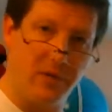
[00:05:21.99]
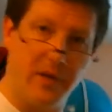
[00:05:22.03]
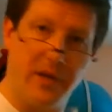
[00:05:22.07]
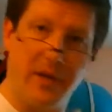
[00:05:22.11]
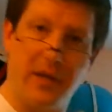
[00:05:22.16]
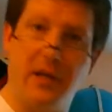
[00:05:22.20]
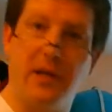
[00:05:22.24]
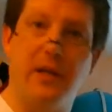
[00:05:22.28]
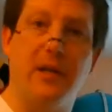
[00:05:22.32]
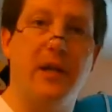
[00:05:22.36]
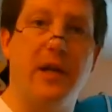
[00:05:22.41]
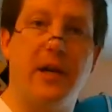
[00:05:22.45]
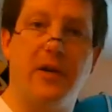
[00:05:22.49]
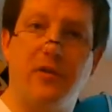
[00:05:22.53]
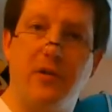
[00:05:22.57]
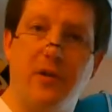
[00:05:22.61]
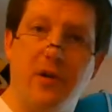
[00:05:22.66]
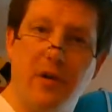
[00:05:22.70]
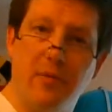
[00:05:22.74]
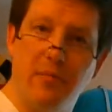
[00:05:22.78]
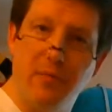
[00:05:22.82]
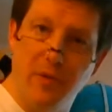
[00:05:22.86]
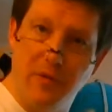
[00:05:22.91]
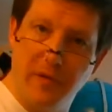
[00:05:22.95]
like an
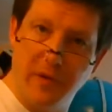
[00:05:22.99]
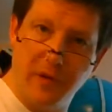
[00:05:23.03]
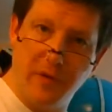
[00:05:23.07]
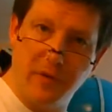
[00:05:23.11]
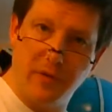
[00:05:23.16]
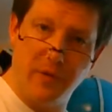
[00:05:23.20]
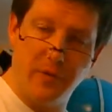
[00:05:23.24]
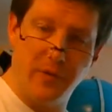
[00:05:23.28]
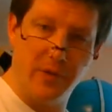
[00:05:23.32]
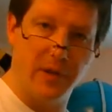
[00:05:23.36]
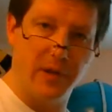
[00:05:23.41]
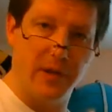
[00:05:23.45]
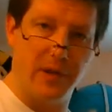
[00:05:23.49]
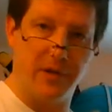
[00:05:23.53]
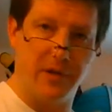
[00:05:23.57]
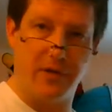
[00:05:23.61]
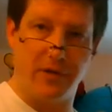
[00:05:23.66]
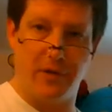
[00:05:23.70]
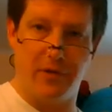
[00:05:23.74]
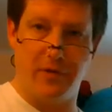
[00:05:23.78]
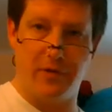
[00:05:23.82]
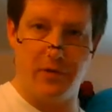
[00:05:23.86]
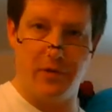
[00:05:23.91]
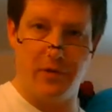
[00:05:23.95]
electron moving through an
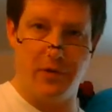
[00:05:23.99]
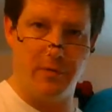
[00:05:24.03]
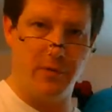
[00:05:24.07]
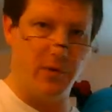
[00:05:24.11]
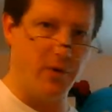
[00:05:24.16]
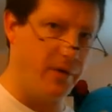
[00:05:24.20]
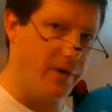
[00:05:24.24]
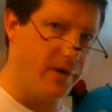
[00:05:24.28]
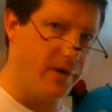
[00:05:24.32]
electron tube,